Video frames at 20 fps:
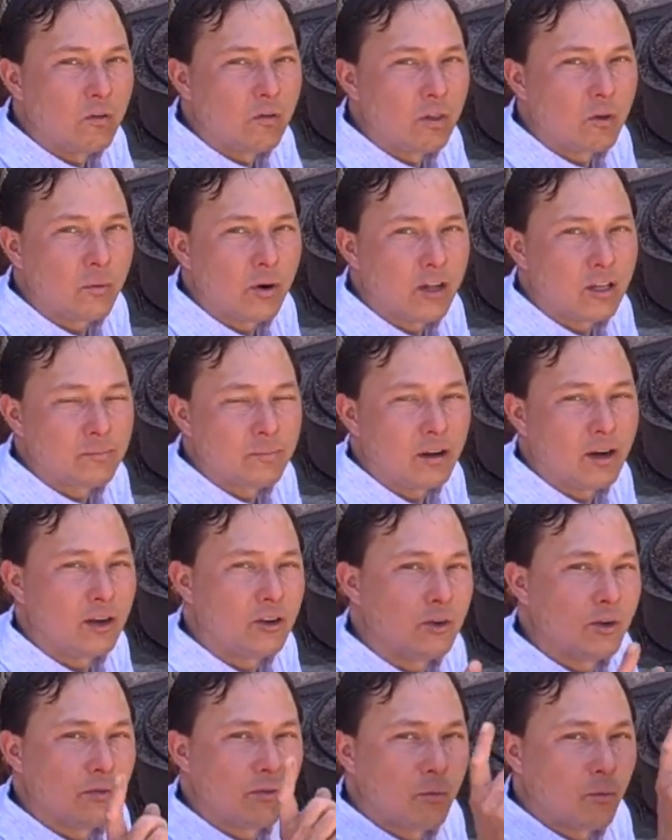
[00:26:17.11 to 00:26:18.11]
over the raised bed.
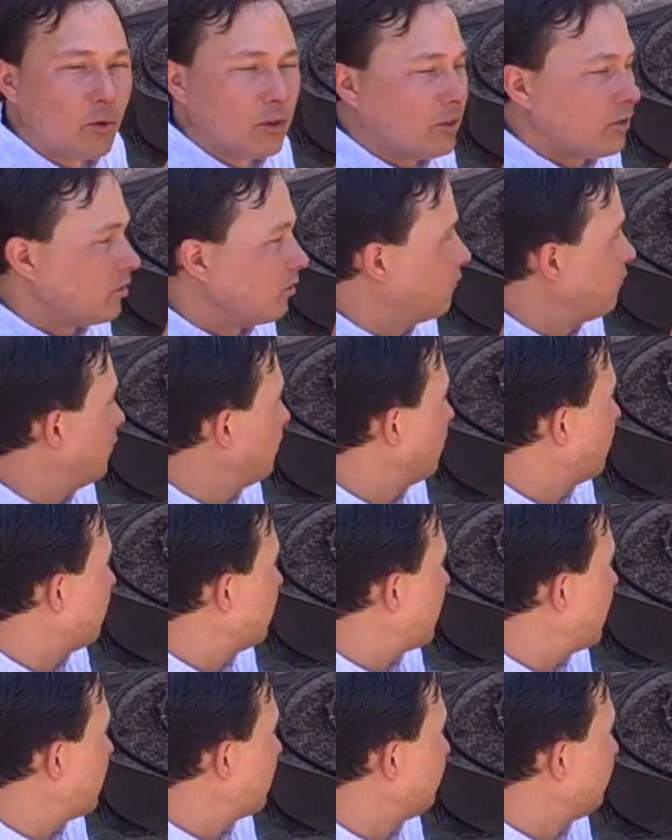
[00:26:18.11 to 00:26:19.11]
I do have a really good
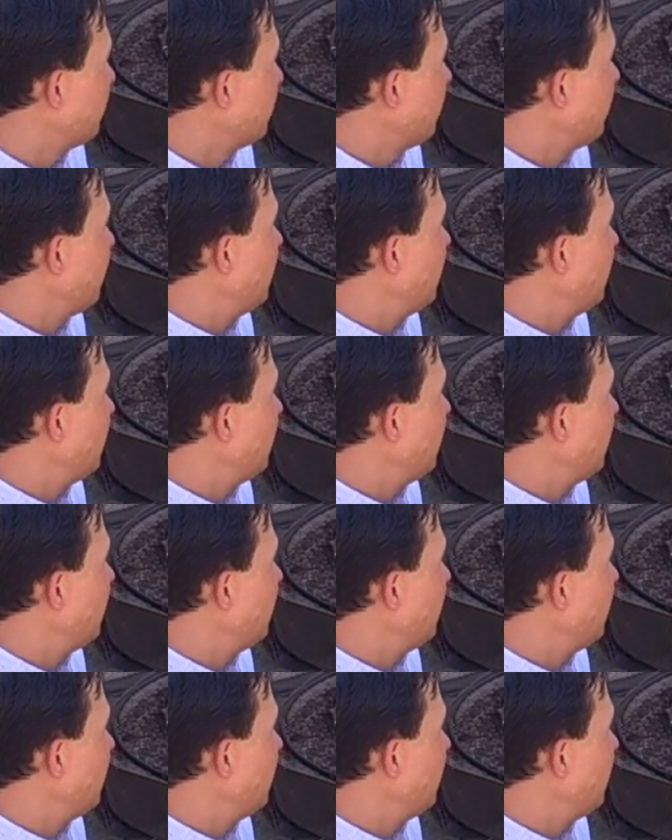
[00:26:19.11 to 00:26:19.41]
video on that.